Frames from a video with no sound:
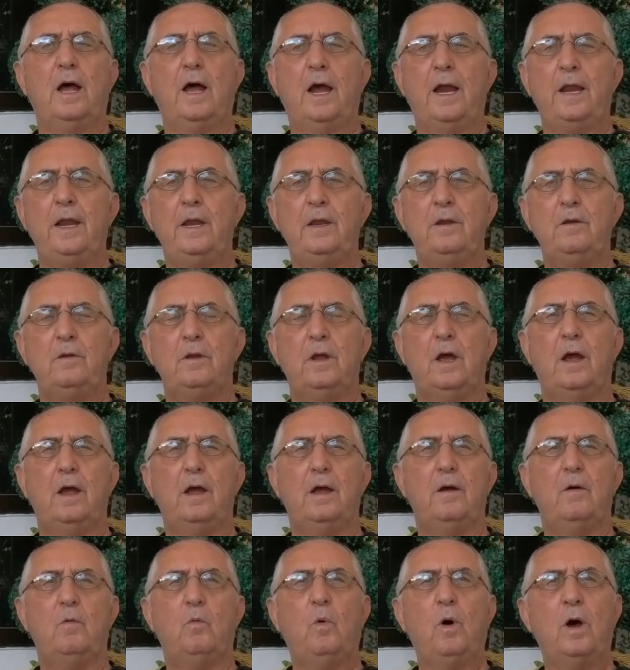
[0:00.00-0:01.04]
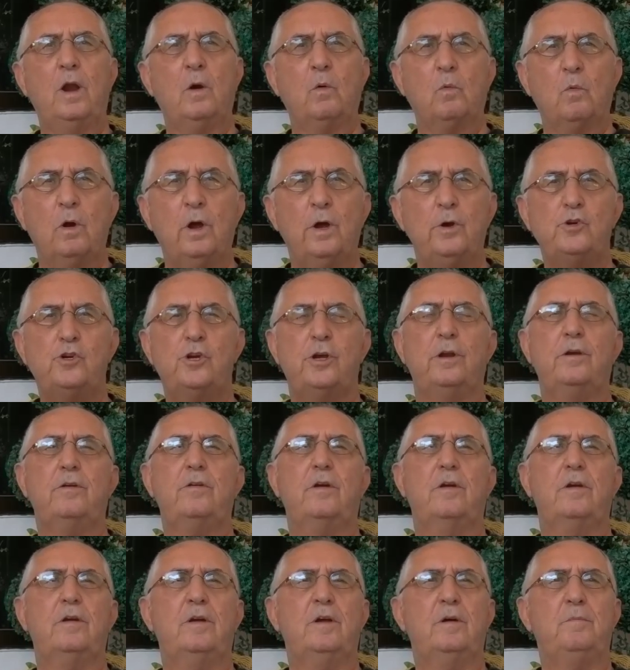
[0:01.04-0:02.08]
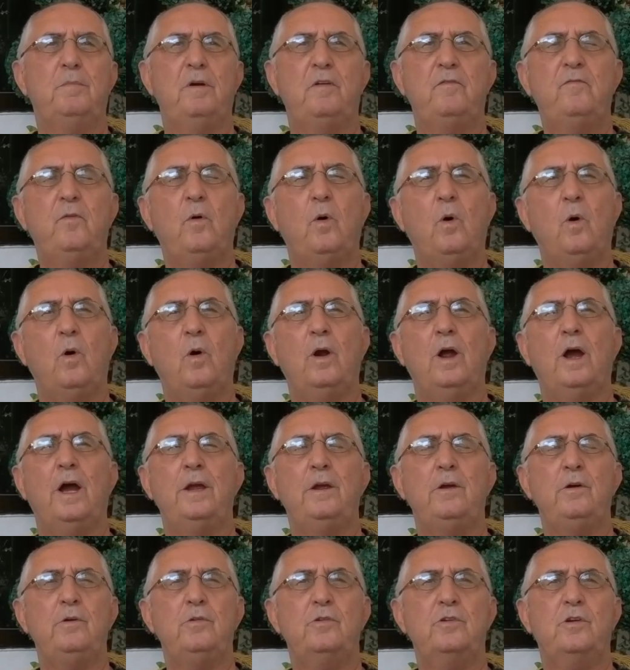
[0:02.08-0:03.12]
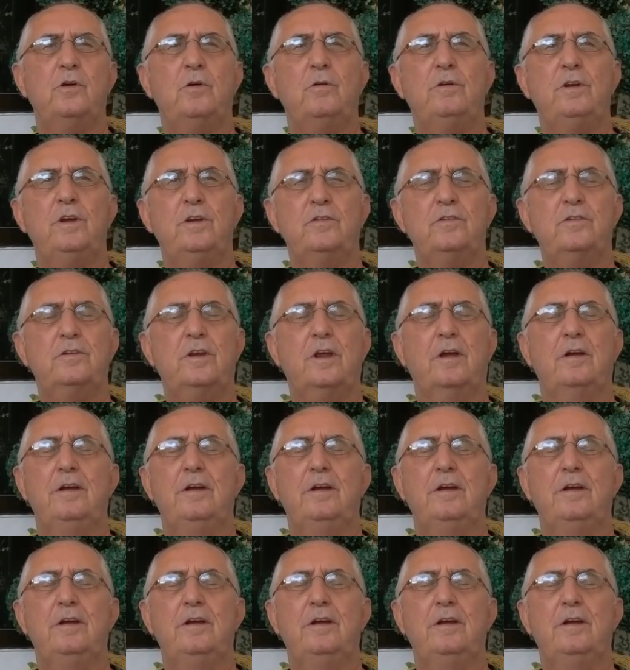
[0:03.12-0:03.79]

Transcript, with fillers: I didn't want to rush it. And before, I used to just,